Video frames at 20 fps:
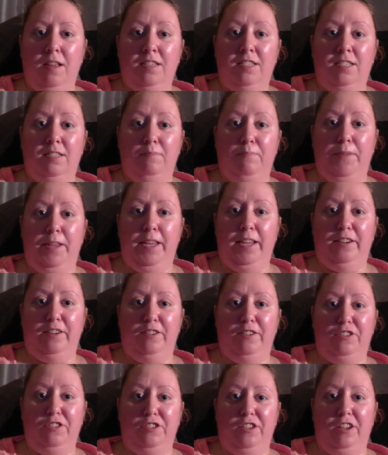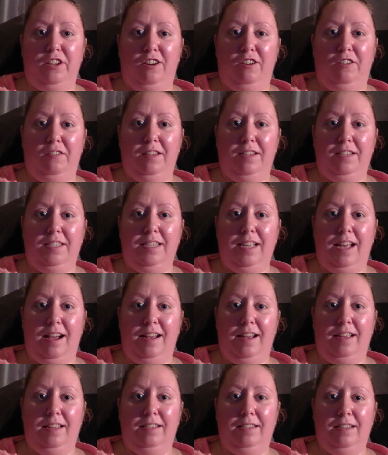speakers are the
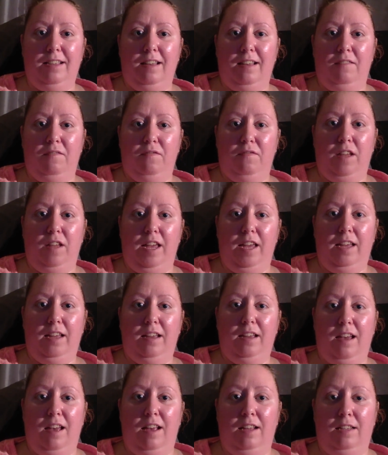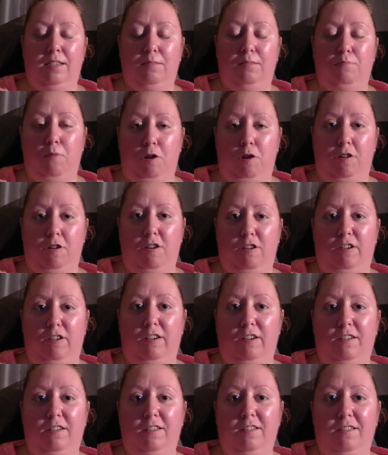size of like a small car.